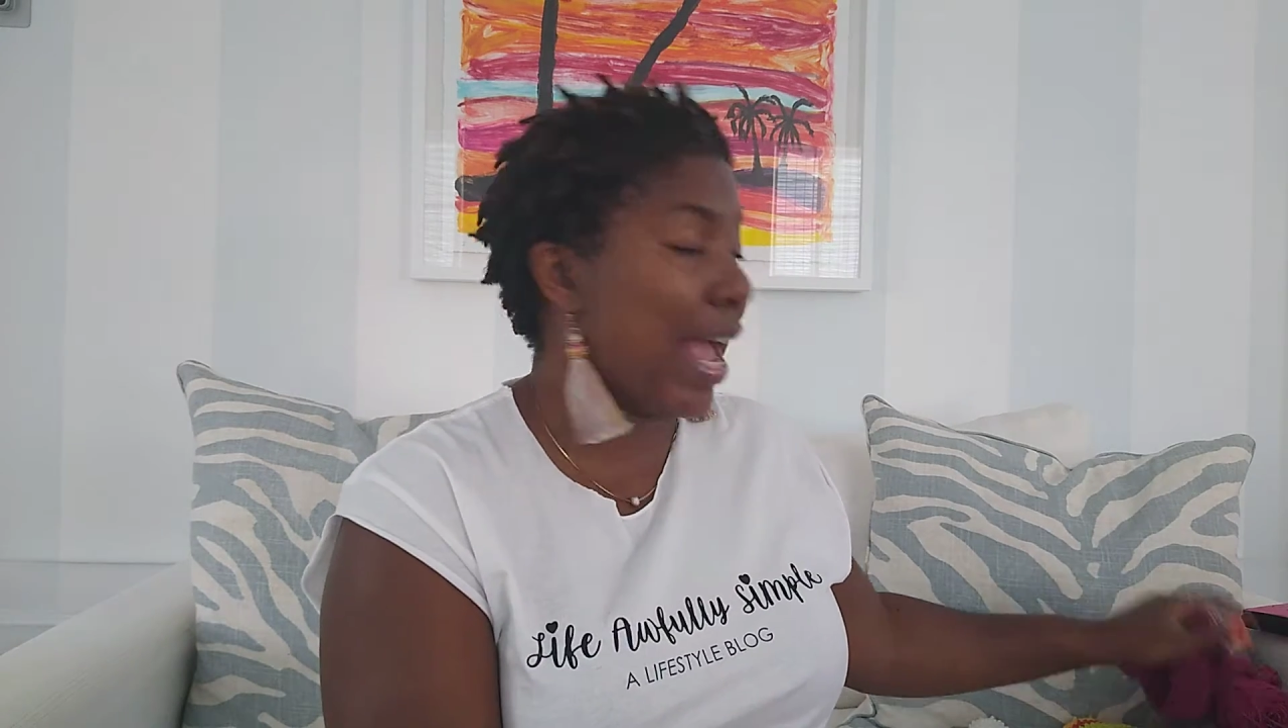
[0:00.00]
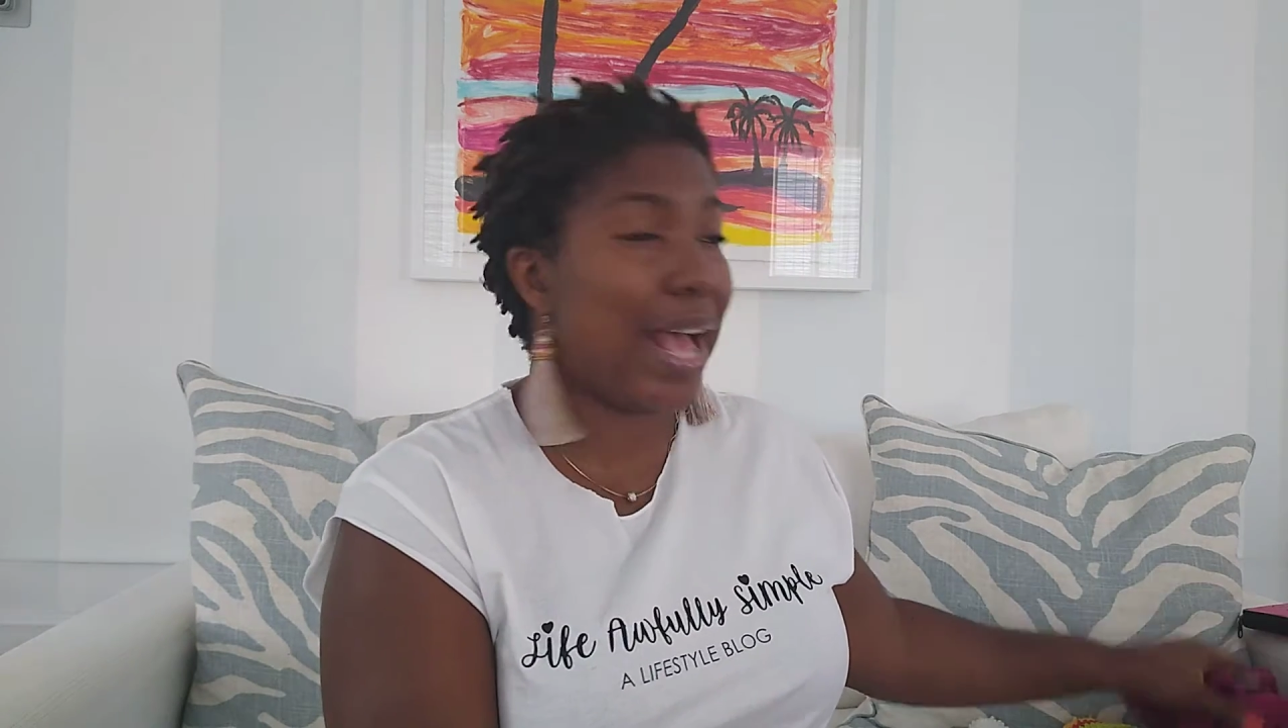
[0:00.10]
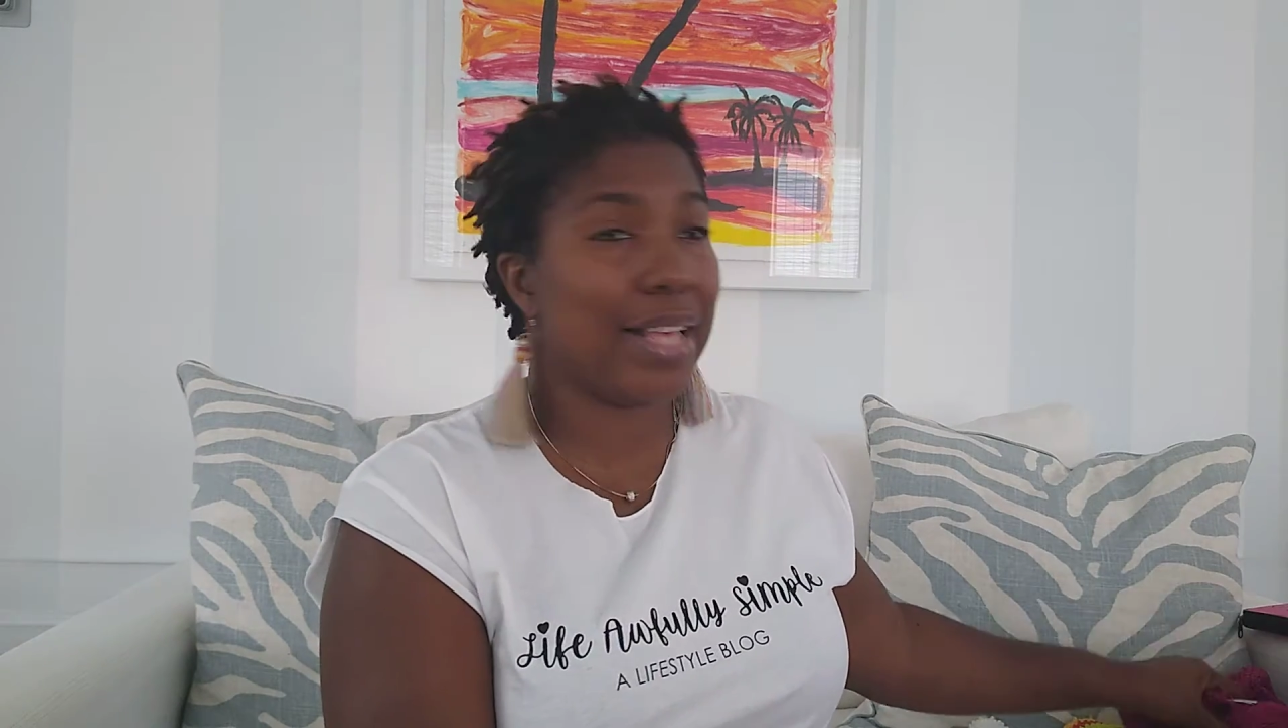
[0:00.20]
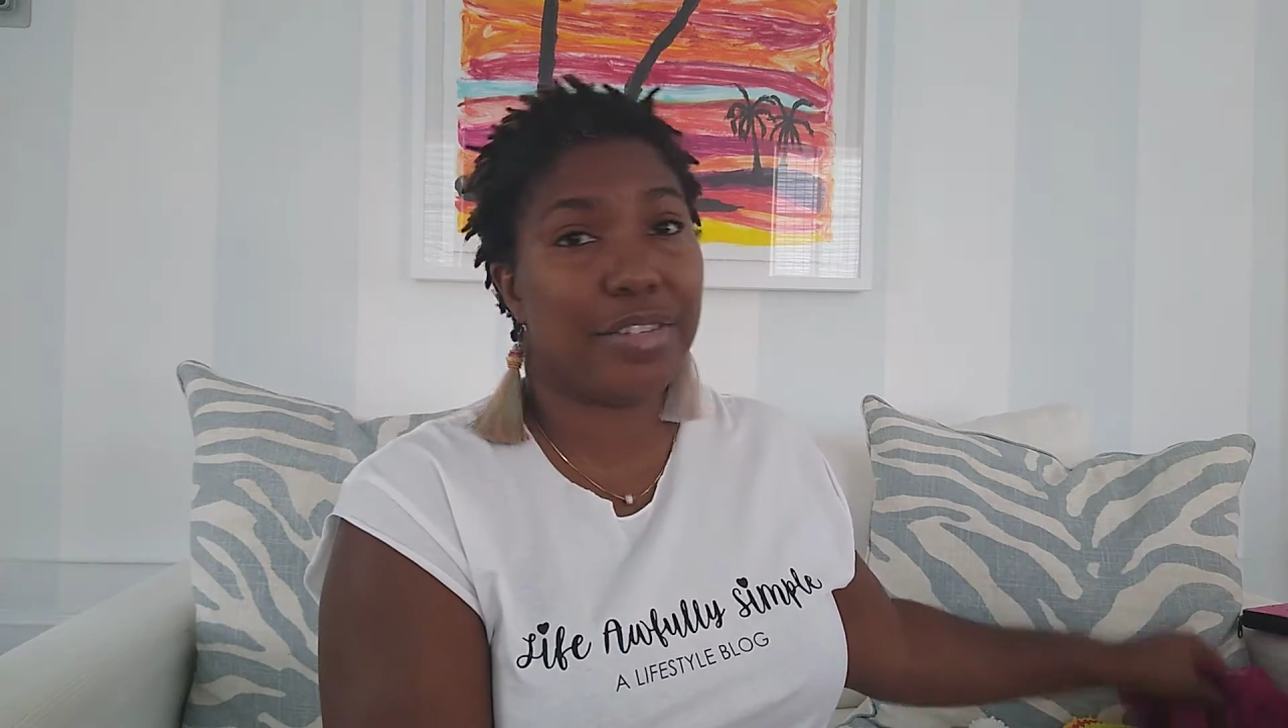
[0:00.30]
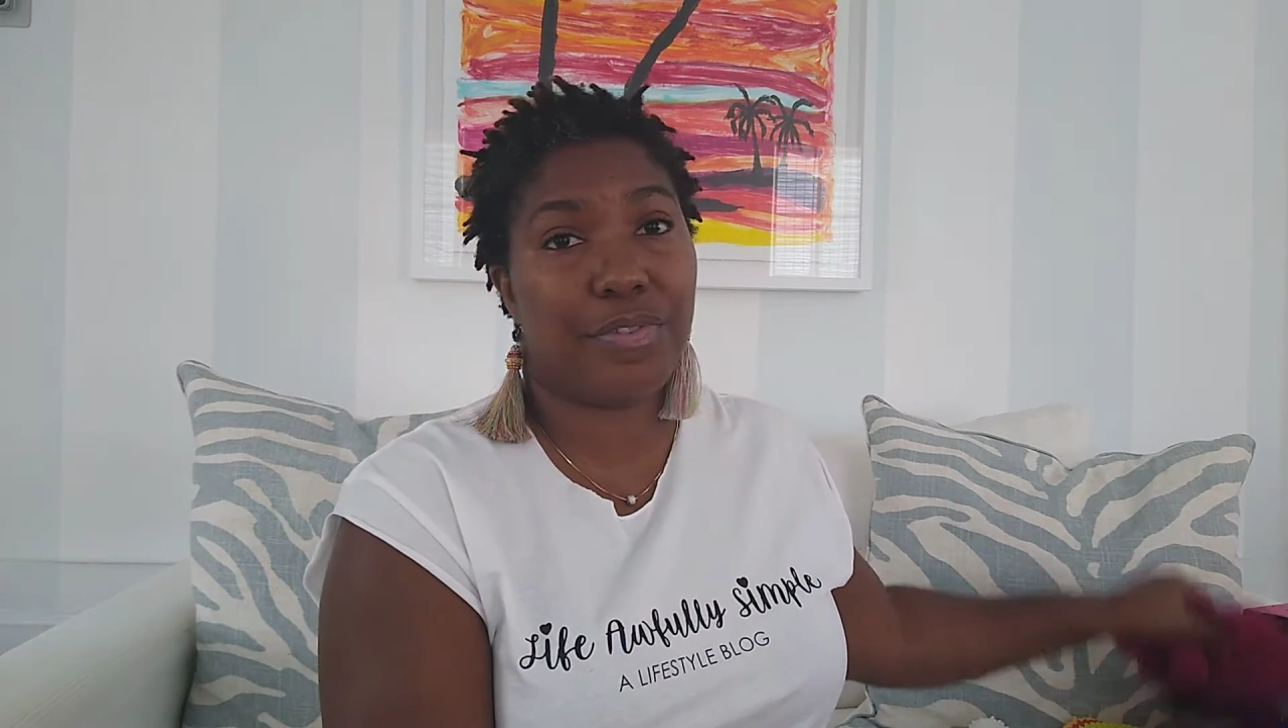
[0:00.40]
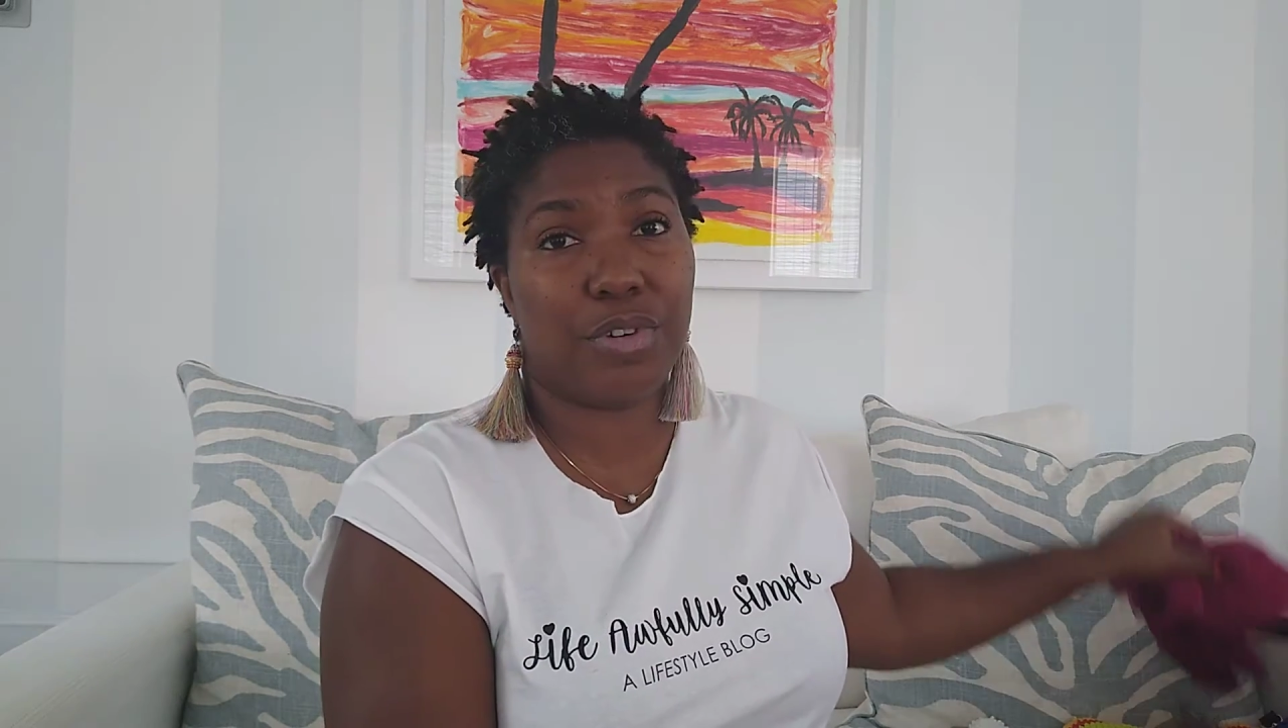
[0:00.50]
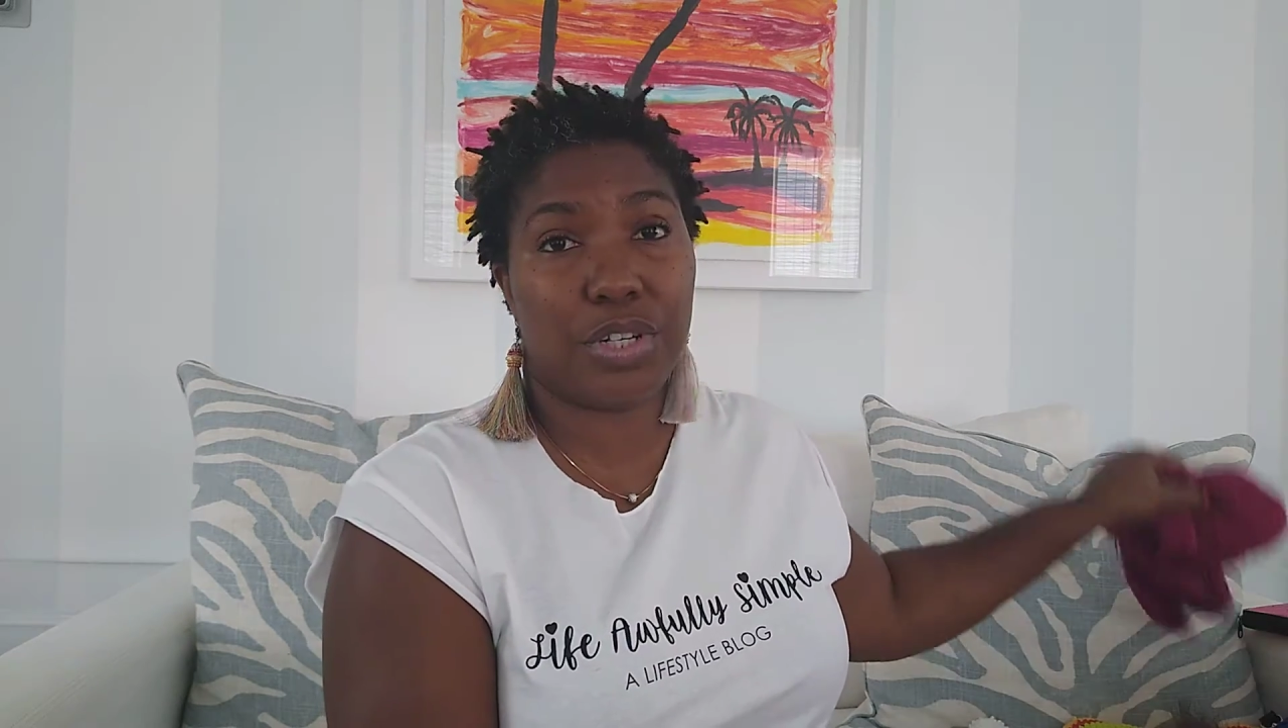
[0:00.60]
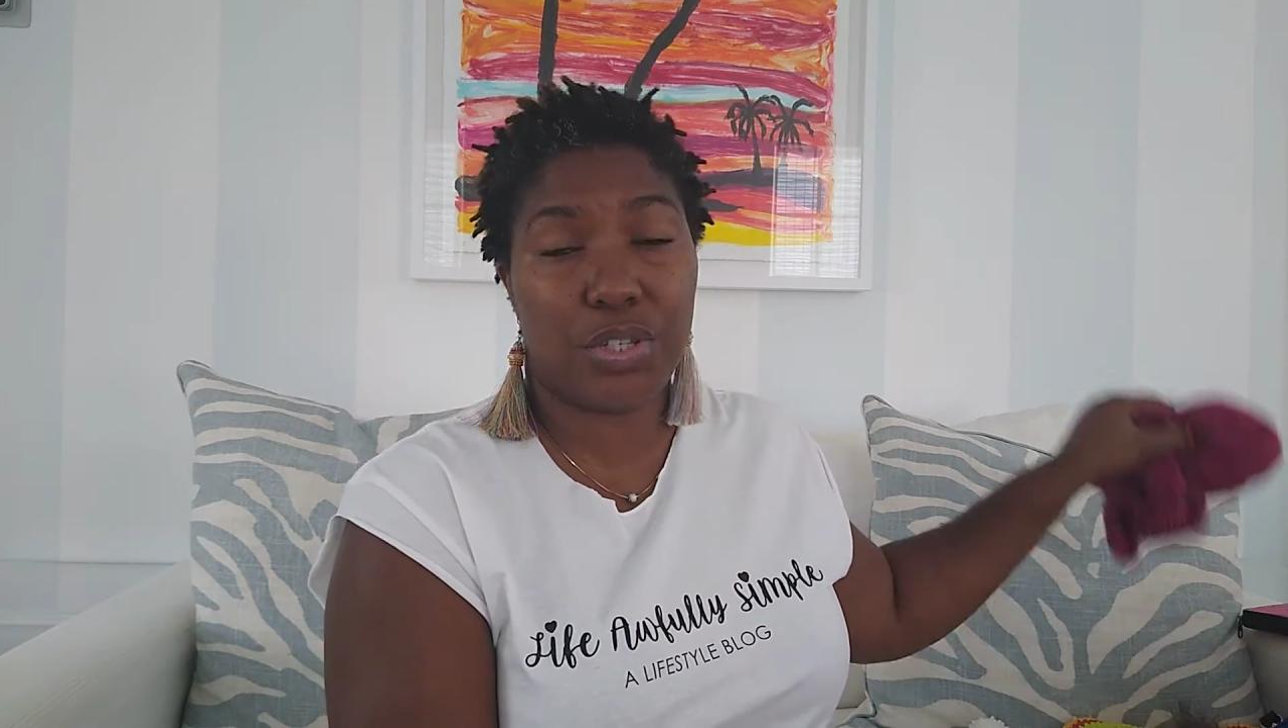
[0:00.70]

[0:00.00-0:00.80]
asked for a